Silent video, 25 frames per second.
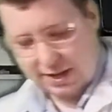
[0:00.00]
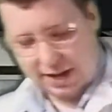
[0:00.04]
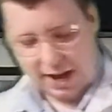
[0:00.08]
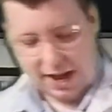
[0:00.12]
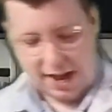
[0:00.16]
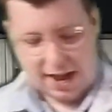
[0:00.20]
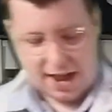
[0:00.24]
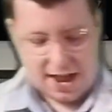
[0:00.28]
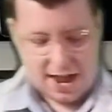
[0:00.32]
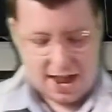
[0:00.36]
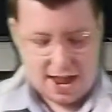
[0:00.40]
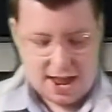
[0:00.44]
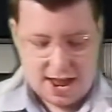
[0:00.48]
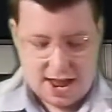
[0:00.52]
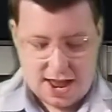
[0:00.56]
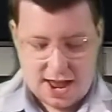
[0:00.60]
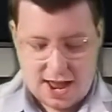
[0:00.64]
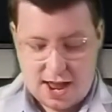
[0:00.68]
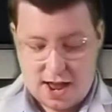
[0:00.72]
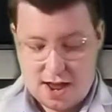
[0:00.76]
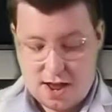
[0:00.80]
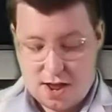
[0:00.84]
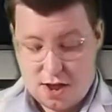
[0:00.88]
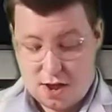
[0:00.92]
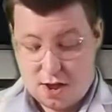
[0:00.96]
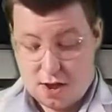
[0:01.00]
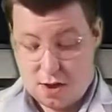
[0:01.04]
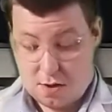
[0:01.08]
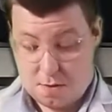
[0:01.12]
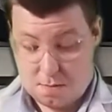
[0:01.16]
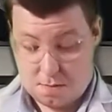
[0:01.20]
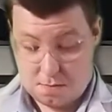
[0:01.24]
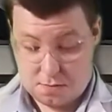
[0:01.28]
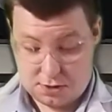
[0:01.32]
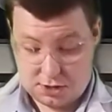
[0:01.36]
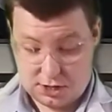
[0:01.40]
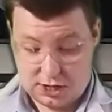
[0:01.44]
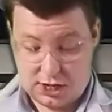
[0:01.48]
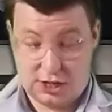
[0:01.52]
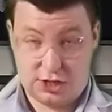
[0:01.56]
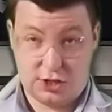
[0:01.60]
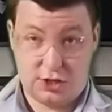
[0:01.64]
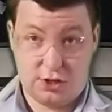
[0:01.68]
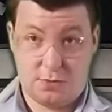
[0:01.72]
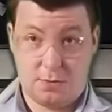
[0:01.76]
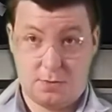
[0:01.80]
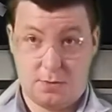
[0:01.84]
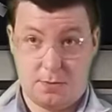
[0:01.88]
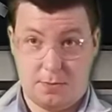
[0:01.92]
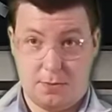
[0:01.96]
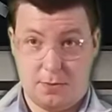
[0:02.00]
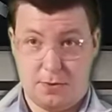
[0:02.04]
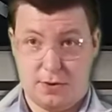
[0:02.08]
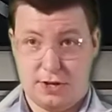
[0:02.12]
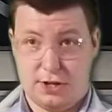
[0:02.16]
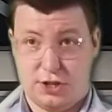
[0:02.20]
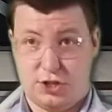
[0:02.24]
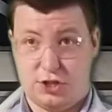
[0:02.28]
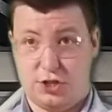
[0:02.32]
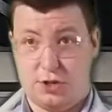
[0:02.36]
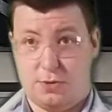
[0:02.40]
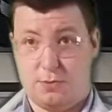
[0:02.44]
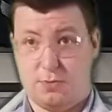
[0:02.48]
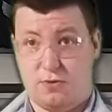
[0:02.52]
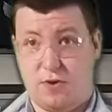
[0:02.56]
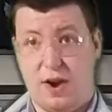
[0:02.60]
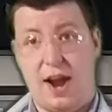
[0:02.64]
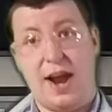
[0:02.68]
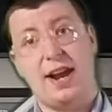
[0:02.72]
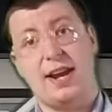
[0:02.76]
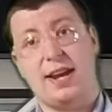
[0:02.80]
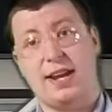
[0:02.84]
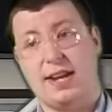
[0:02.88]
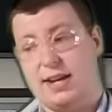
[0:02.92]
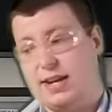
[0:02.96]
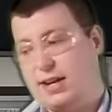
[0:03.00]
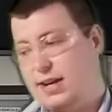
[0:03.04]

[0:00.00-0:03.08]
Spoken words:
a test tube or boiling tube rack,